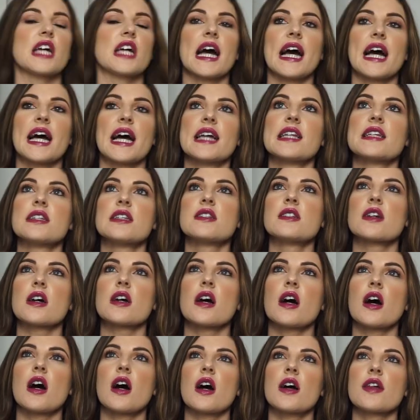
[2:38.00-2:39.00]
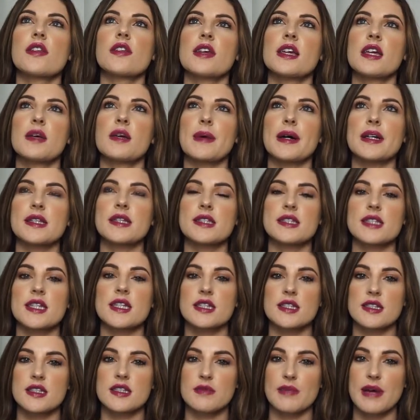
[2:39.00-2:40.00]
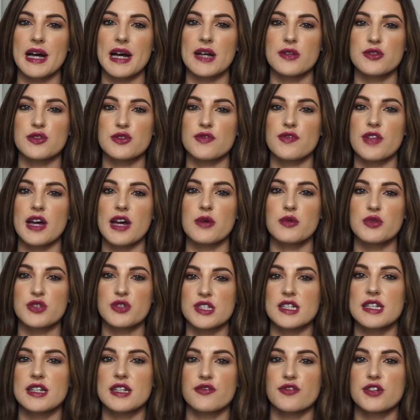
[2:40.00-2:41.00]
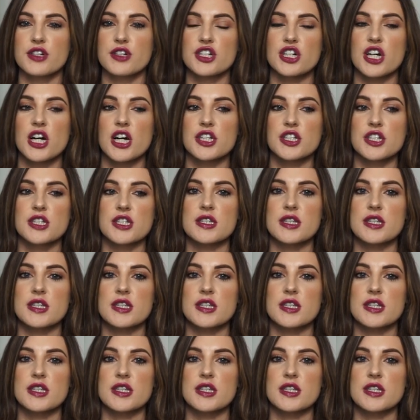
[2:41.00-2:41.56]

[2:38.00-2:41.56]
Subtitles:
and I think about £60 of that was delivery charges.